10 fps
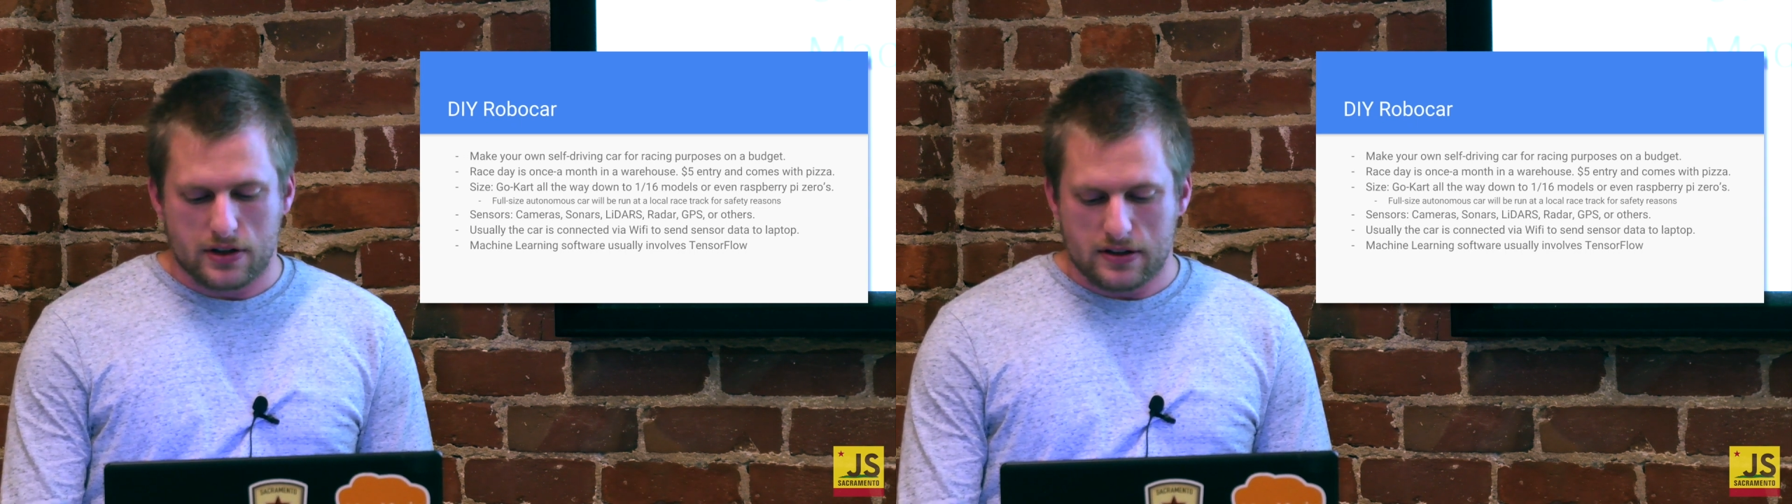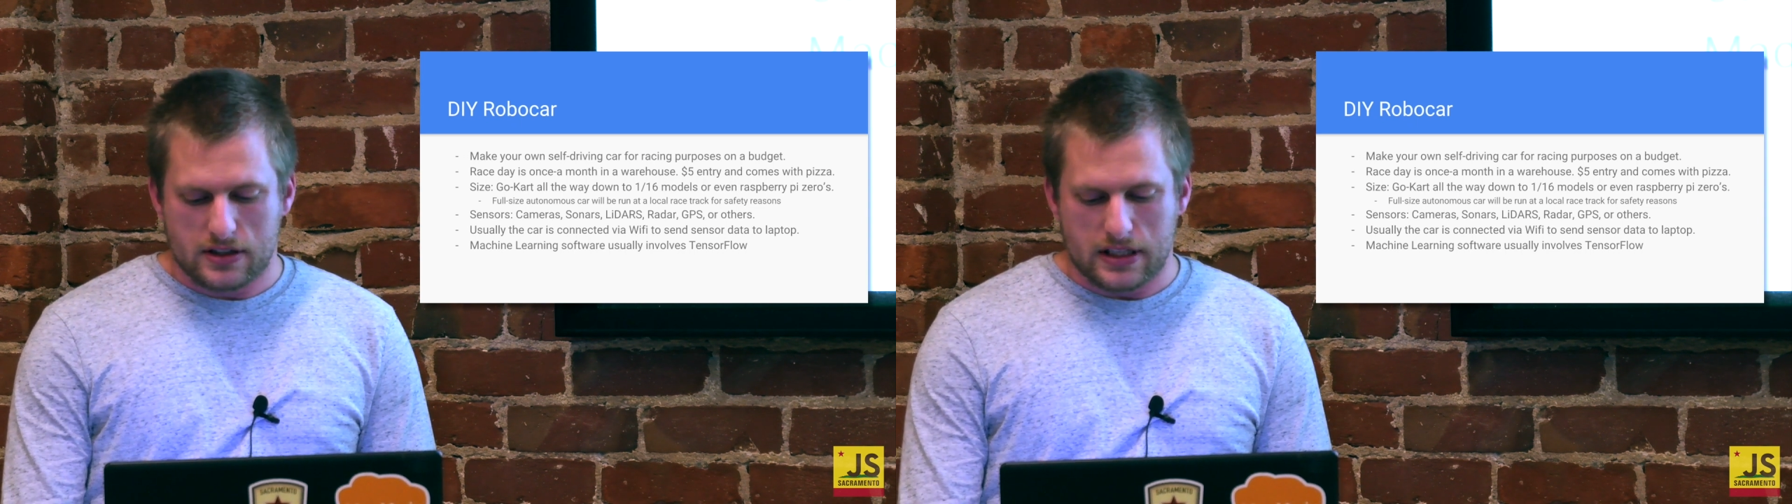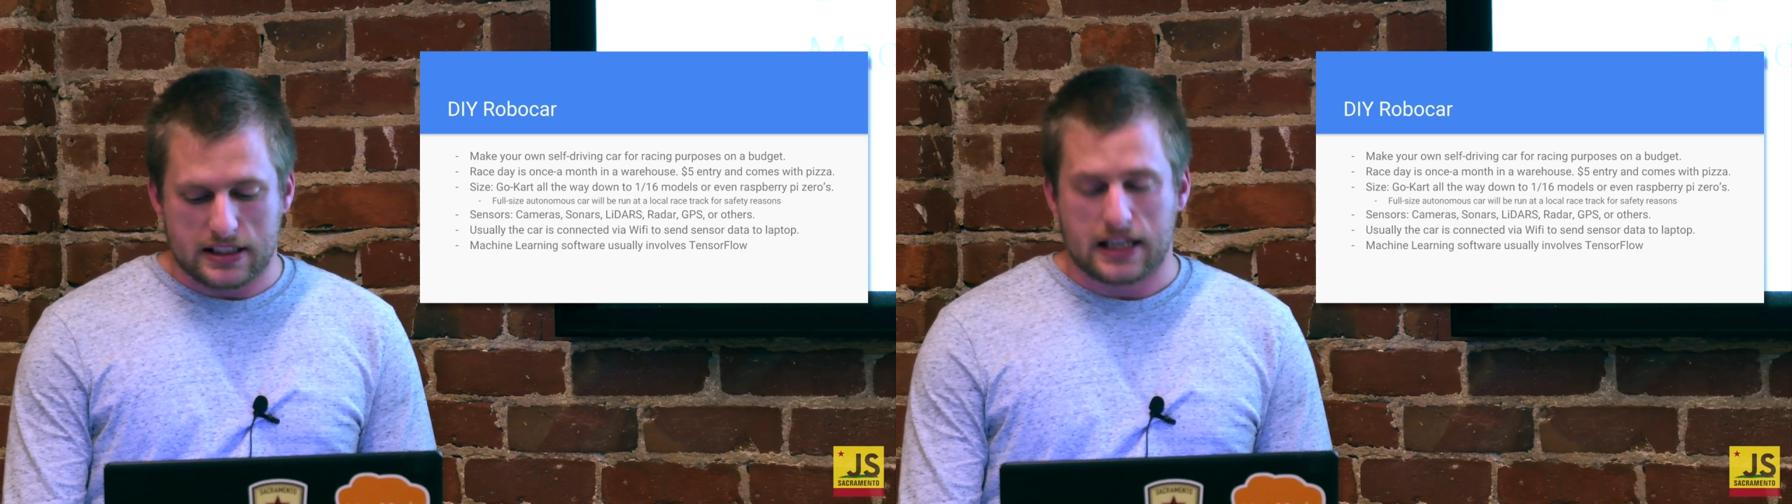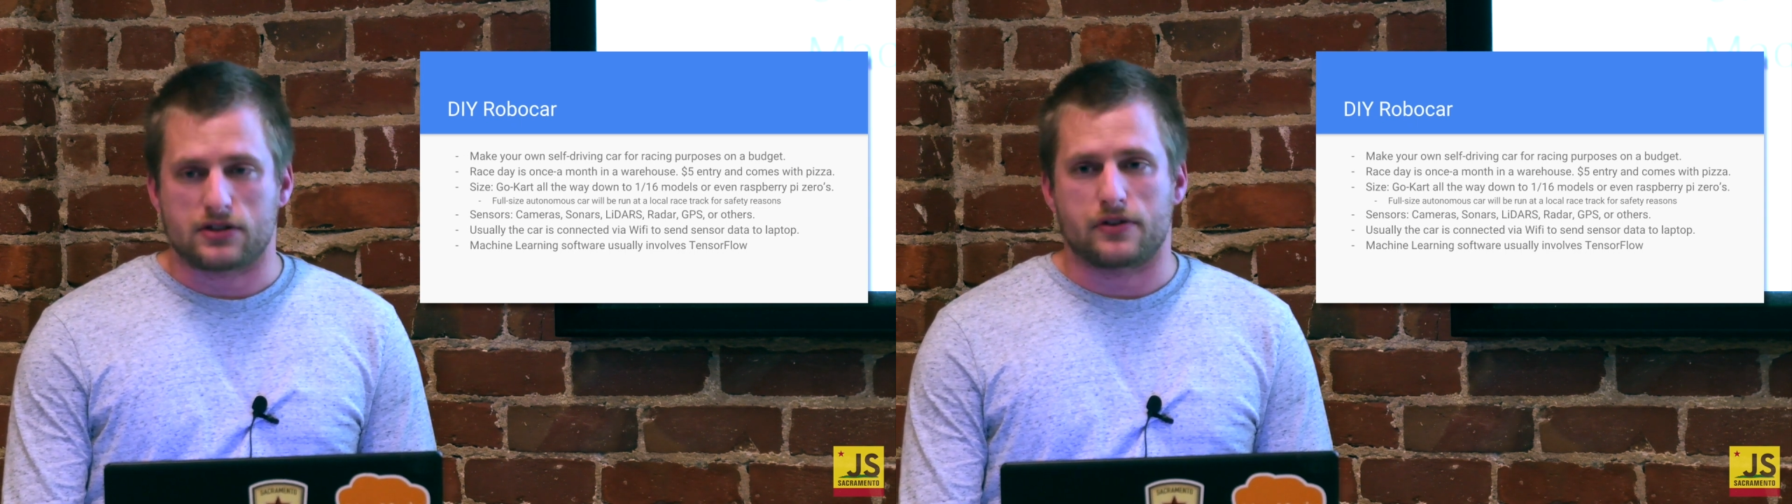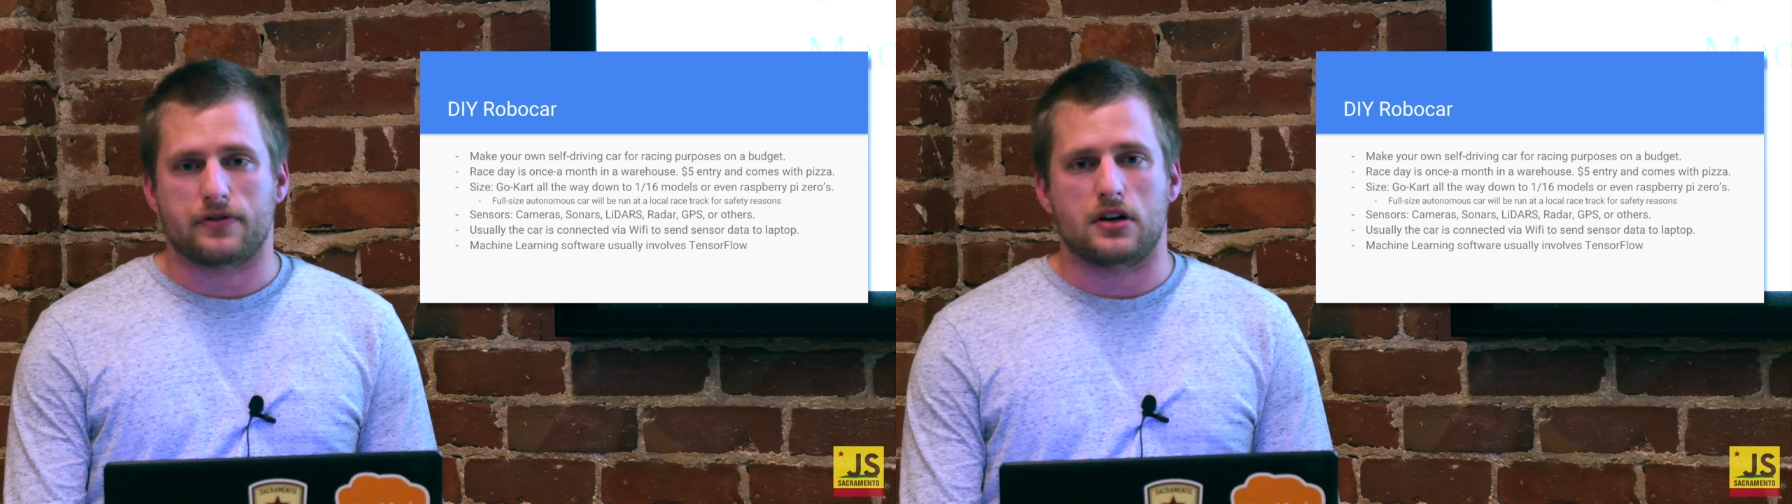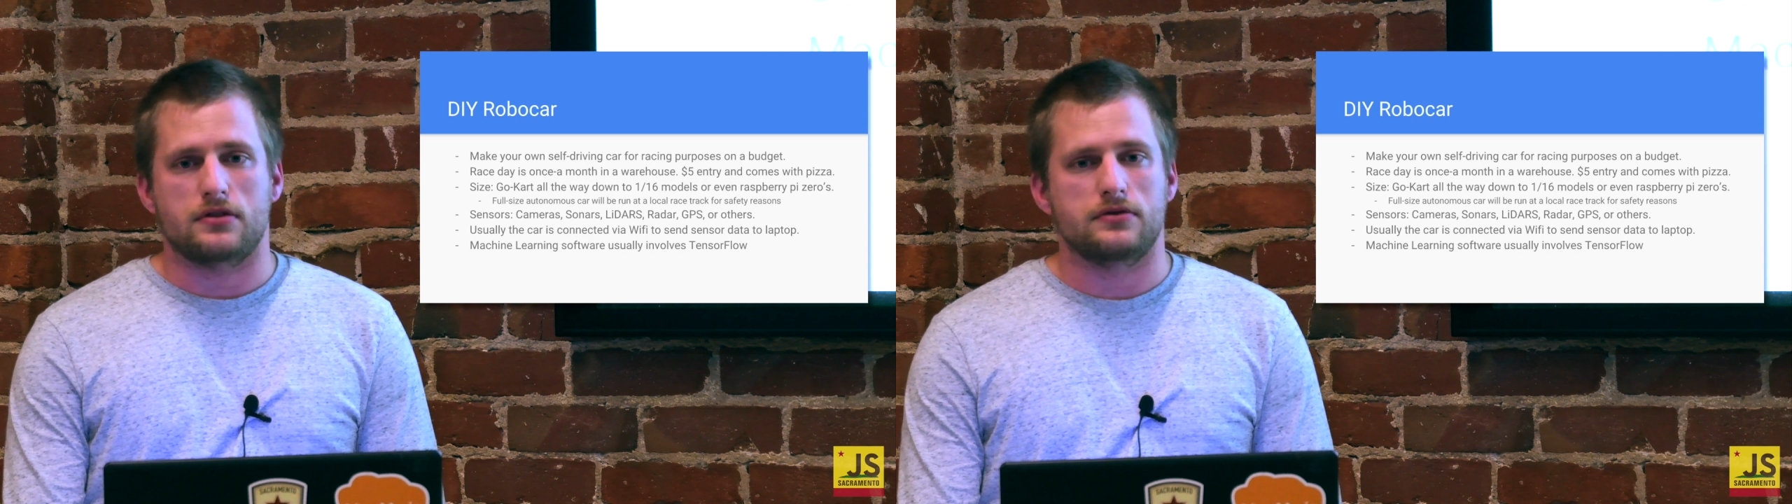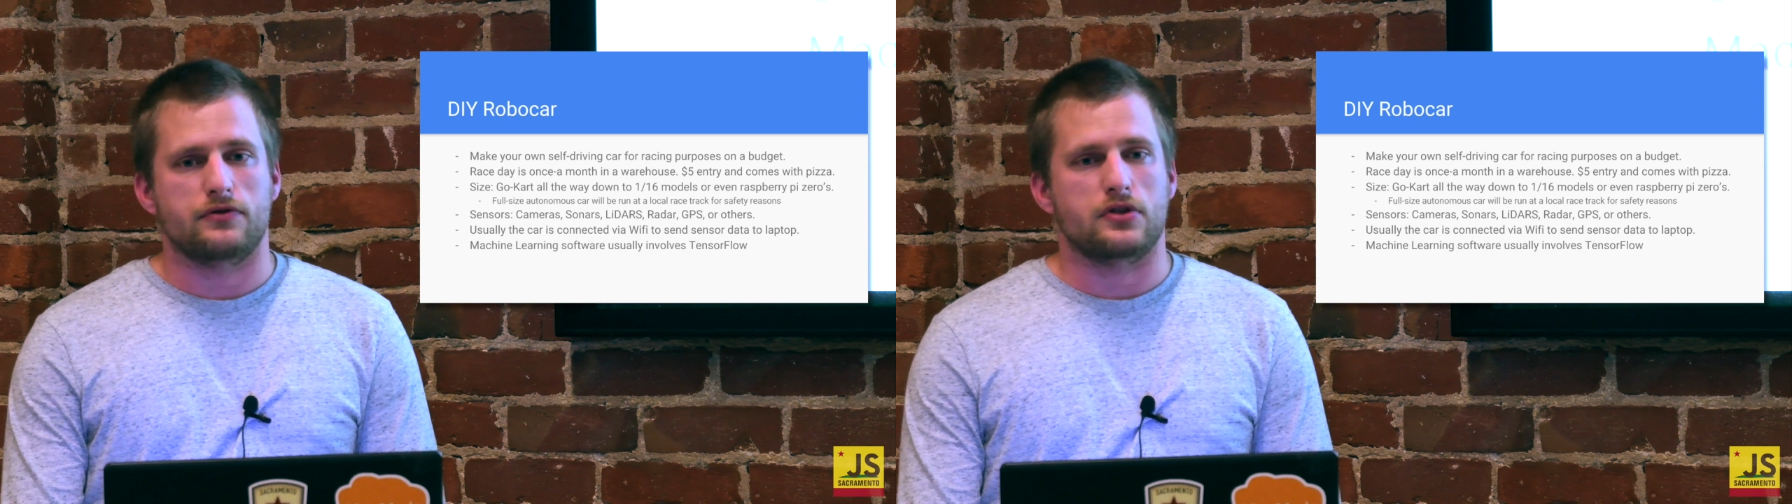using TensorFlow